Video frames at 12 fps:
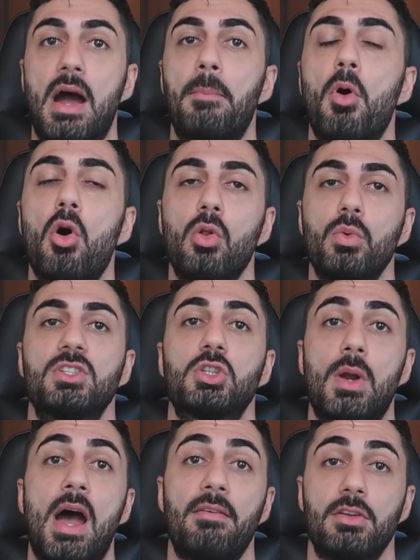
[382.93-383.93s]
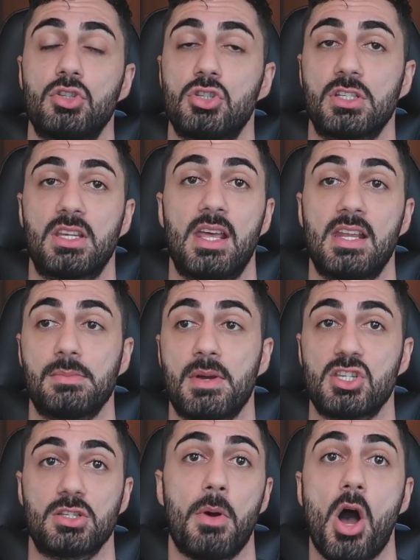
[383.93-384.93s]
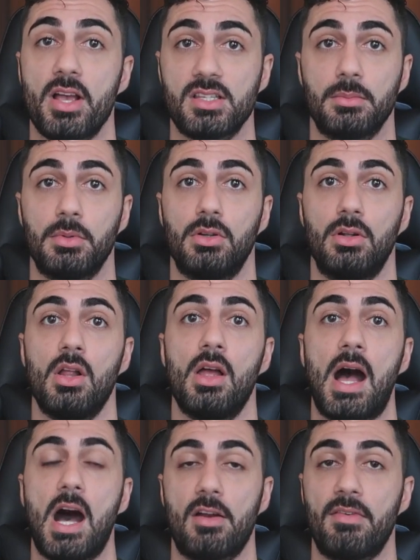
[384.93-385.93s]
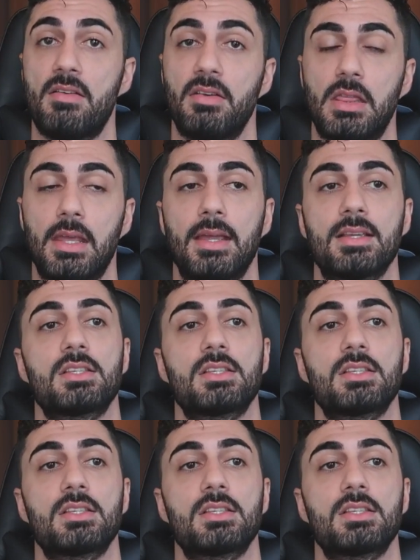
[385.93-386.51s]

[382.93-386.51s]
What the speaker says: I'm always striving to just get as much as possible out of everything.